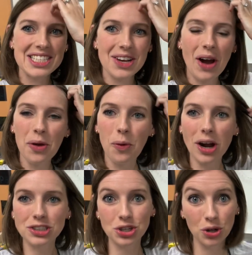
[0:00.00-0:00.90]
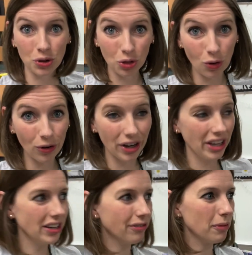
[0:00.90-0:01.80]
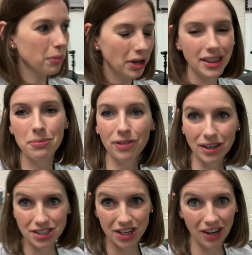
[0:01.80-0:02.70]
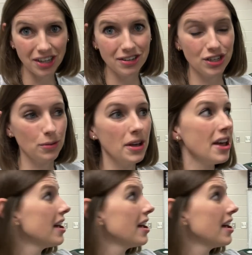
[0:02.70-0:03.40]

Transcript: So I watched Lauren from Putting Them First here on YouTube.